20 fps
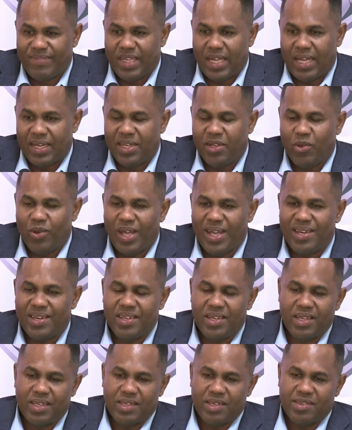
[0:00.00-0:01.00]
And the whole
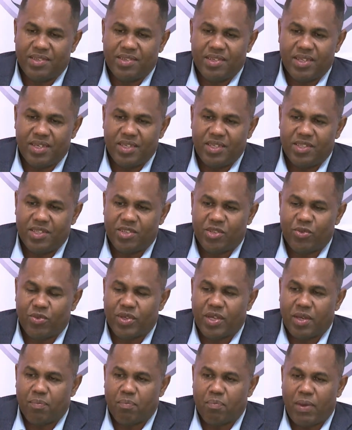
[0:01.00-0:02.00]
idea, as I said, is to
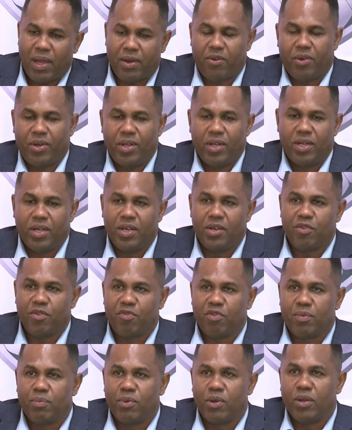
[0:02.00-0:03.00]
get back Grenada into
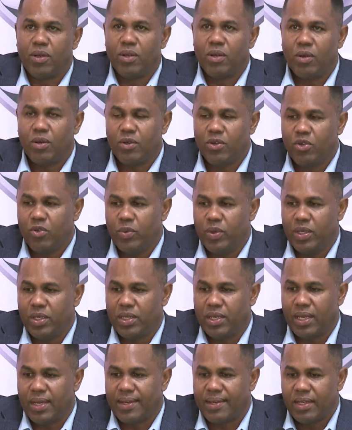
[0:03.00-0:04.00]
football. How do we
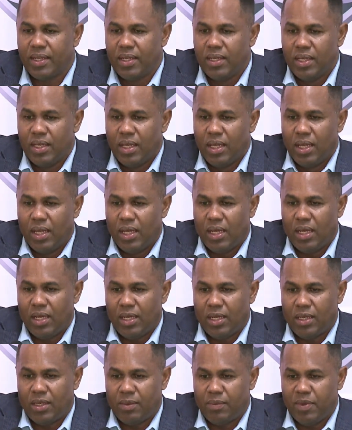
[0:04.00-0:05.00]
get,
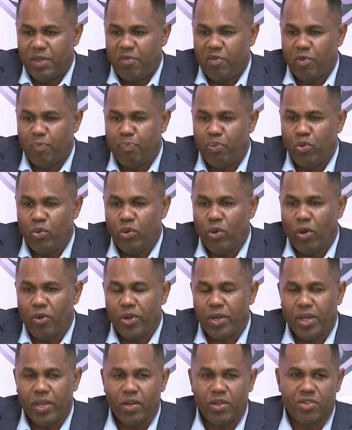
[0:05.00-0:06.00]
if you pull
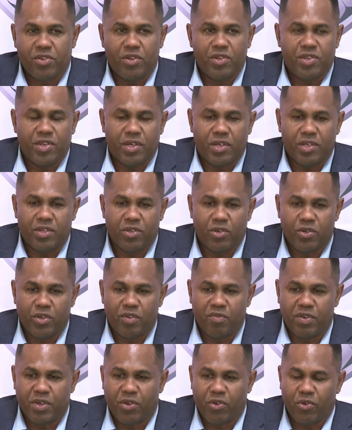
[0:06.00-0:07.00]
Hurricane or Sunsetters out
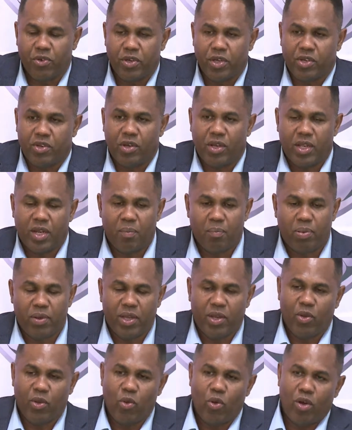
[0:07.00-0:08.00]
of Victoria to let them
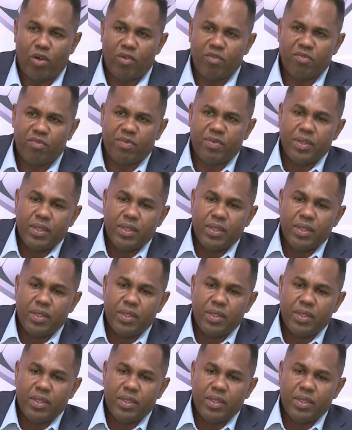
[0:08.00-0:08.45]
play in Guave,